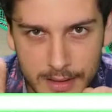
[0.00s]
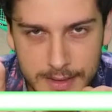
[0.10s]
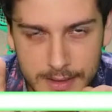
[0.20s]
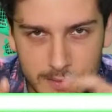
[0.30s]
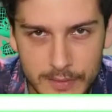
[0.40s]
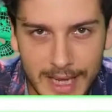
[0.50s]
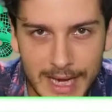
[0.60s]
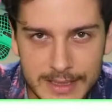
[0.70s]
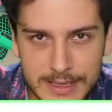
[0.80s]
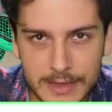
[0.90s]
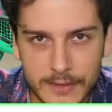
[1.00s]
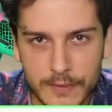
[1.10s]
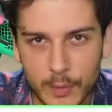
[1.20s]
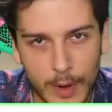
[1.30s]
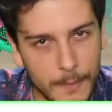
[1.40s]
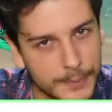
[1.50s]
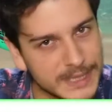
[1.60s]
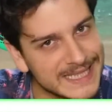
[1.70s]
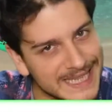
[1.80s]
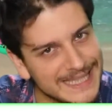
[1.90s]
into the reality of the
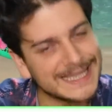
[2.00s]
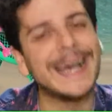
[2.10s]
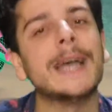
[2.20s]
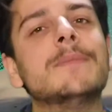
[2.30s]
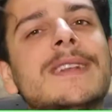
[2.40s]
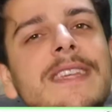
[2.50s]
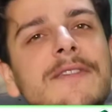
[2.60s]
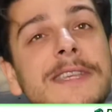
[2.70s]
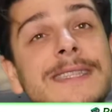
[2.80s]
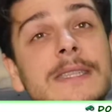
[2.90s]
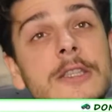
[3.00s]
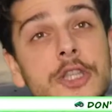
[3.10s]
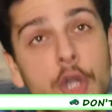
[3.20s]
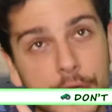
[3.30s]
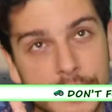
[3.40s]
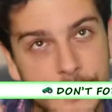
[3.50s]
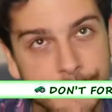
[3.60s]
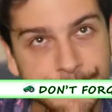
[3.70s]
1%? I believe he did not